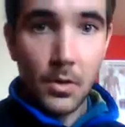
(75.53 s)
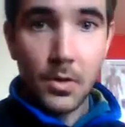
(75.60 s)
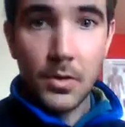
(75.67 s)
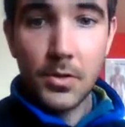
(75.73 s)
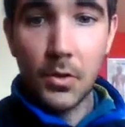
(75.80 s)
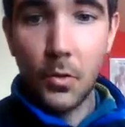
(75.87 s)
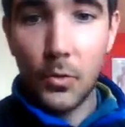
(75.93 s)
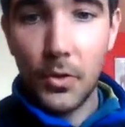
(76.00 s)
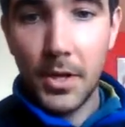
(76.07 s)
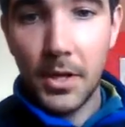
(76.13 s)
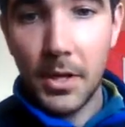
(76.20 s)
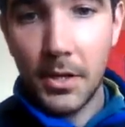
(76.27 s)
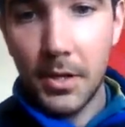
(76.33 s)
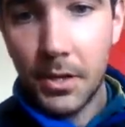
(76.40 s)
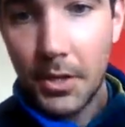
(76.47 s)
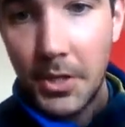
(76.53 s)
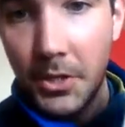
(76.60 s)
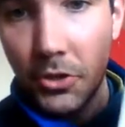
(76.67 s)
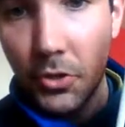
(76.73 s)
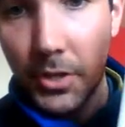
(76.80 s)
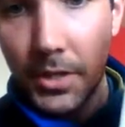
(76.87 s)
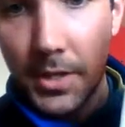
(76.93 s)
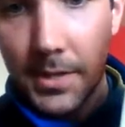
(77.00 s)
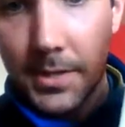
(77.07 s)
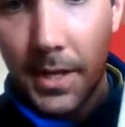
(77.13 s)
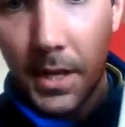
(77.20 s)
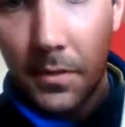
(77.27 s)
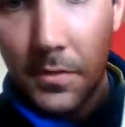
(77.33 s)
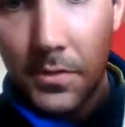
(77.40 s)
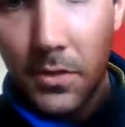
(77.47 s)
So we're in on the knee joint
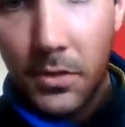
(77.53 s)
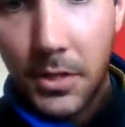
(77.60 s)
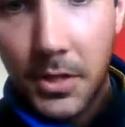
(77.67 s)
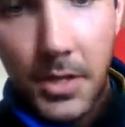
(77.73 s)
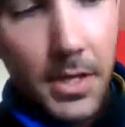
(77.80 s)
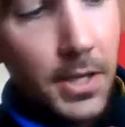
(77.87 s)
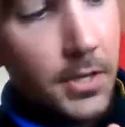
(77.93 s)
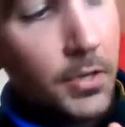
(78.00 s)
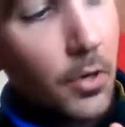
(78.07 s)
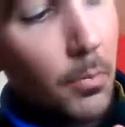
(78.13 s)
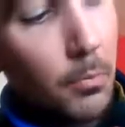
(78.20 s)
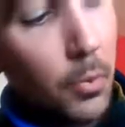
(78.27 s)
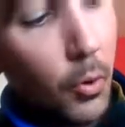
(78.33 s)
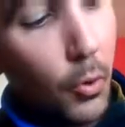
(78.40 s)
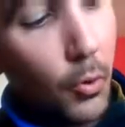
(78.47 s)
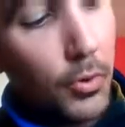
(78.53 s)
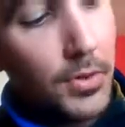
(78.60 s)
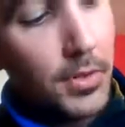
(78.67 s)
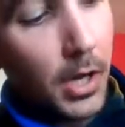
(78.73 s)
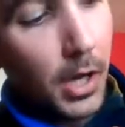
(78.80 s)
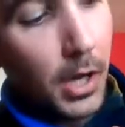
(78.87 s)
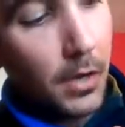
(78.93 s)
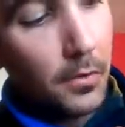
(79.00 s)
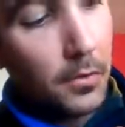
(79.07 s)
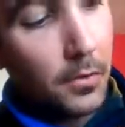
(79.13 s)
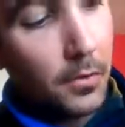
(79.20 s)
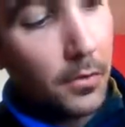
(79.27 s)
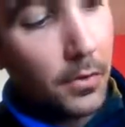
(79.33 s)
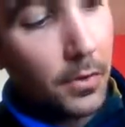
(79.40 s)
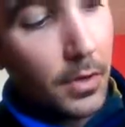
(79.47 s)
itself. So the knee is composed of
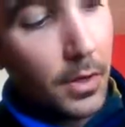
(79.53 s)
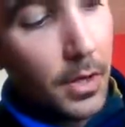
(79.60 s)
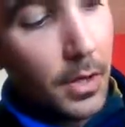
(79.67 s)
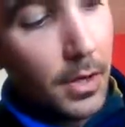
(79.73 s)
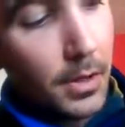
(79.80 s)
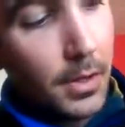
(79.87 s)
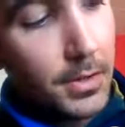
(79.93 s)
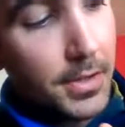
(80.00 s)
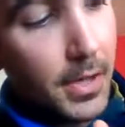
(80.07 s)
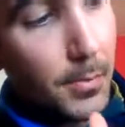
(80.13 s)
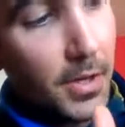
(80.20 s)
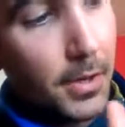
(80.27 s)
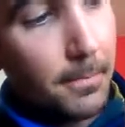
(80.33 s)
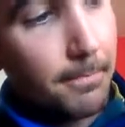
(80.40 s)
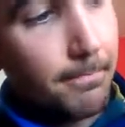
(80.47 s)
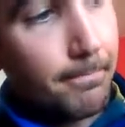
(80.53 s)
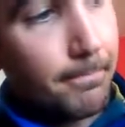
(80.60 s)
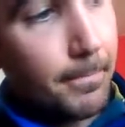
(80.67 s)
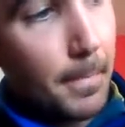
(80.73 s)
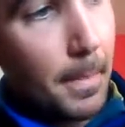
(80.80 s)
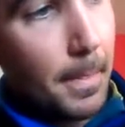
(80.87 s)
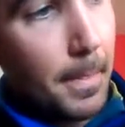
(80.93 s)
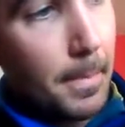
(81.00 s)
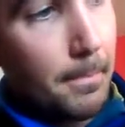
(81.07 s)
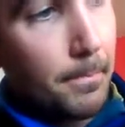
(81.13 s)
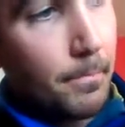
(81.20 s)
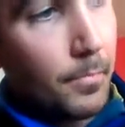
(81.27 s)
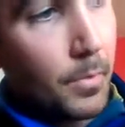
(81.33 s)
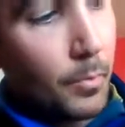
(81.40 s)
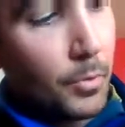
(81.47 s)
the tibia,
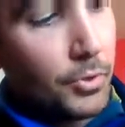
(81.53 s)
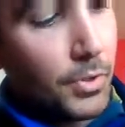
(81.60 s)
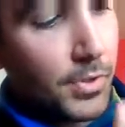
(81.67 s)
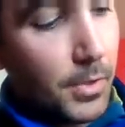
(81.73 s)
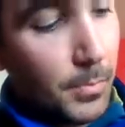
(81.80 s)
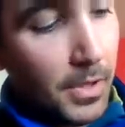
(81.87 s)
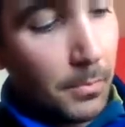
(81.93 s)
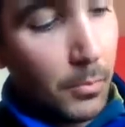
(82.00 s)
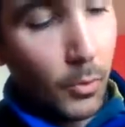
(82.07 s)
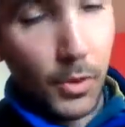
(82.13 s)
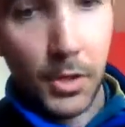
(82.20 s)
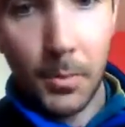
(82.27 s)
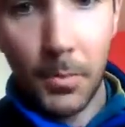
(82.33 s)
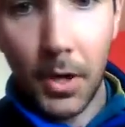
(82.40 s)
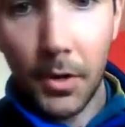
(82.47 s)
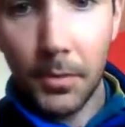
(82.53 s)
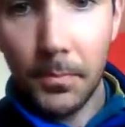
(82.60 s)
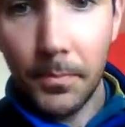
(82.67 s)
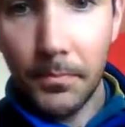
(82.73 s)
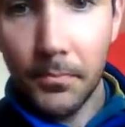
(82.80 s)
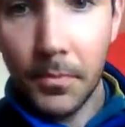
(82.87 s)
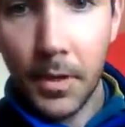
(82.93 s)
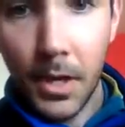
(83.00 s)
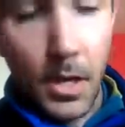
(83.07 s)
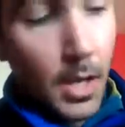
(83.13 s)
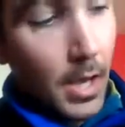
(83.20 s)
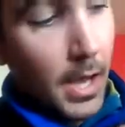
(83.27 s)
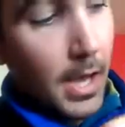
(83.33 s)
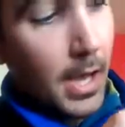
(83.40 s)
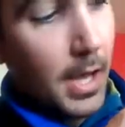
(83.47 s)
which is the big bone at the bottom,
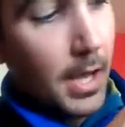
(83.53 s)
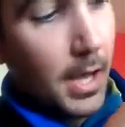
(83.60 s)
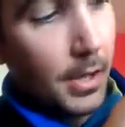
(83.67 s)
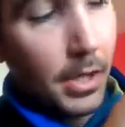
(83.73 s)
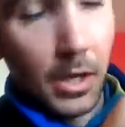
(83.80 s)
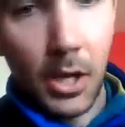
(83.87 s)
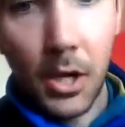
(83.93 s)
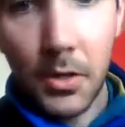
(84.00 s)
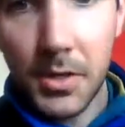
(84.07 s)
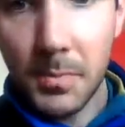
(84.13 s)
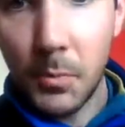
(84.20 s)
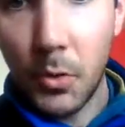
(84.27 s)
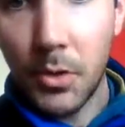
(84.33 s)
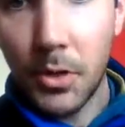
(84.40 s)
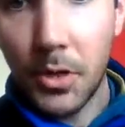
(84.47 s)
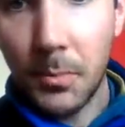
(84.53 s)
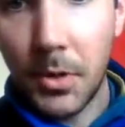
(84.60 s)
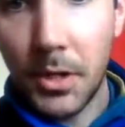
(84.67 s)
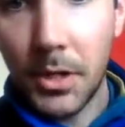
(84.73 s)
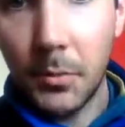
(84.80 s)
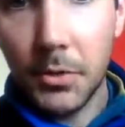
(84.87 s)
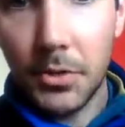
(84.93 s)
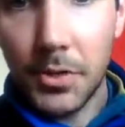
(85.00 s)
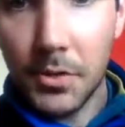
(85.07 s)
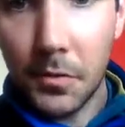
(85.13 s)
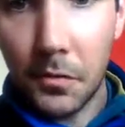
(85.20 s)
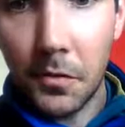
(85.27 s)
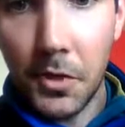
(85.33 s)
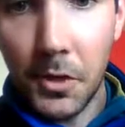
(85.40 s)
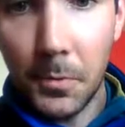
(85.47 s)
and the longest bone in the body, which is the
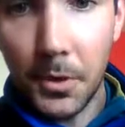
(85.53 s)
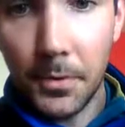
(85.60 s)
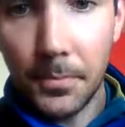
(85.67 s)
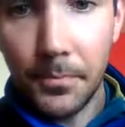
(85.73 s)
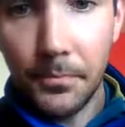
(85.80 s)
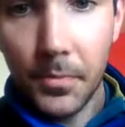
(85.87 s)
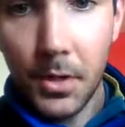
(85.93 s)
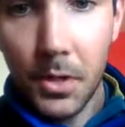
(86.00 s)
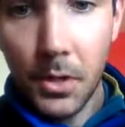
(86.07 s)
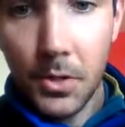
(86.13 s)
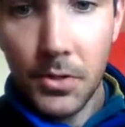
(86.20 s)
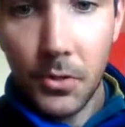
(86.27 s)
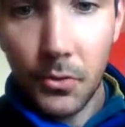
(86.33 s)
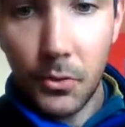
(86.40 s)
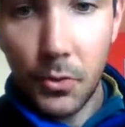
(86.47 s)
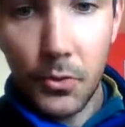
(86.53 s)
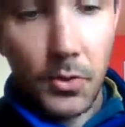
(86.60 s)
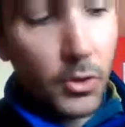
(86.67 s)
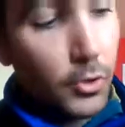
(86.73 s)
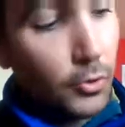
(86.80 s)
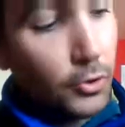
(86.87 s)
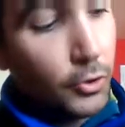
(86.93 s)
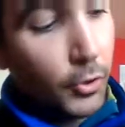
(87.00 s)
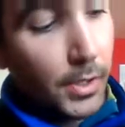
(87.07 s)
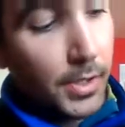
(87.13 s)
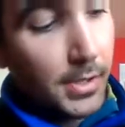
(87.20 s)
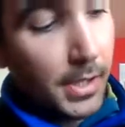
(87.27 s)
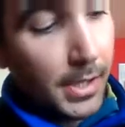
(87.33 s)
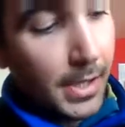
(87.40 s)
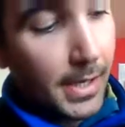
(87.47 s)
femur. So those two joints
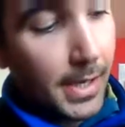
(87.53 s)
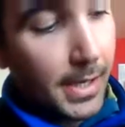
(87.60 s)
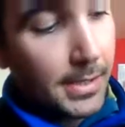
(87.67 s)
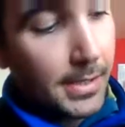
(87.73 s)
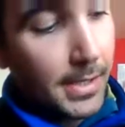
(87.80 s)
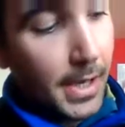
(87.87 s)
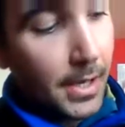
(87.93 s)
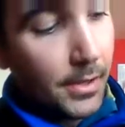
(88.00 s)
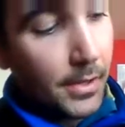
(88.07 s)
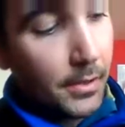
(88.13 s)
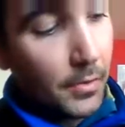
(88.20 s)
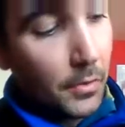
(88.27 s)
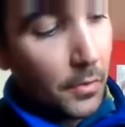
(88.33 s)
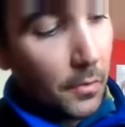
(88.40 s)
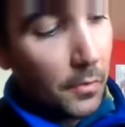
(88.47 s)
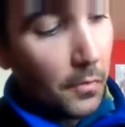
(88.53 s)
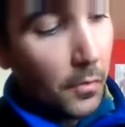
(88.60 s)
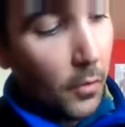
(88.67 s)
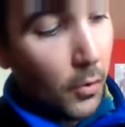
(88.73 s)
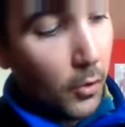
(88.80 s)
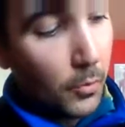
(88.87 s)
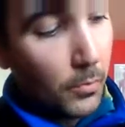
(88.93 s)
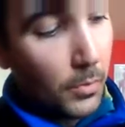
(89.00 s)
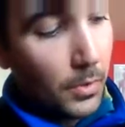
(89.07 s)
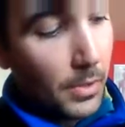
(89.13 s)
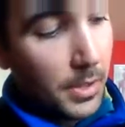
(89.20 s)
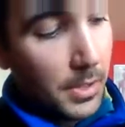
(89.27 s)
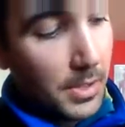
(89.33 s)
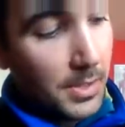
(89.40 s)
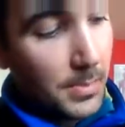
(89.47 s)
that connect together form
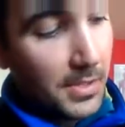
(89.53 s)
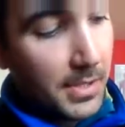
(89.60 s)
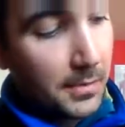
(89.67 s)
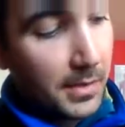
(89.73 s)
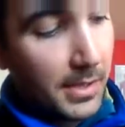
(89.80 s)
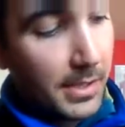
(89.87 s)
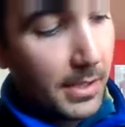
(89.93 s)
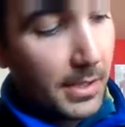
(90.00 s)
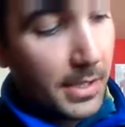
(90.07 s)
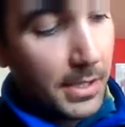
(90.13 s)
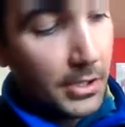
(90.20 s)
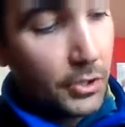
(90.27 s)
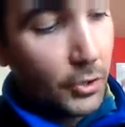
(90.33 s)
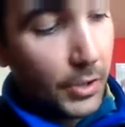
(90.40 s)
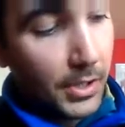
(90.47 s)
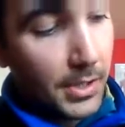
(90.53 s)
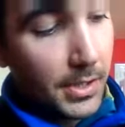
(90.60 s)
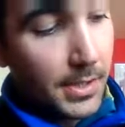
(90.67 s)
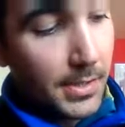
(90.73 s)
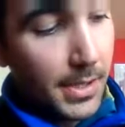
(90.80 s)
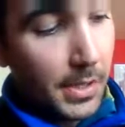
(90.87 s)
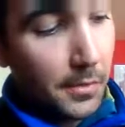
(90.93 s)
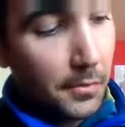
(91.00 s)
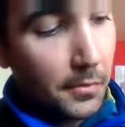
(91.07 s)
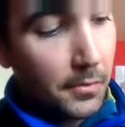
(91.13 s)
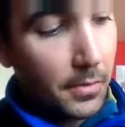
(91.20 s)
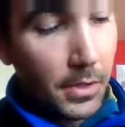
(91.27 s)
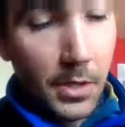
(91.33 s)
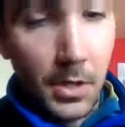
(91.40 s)
specifically the knee joint itself.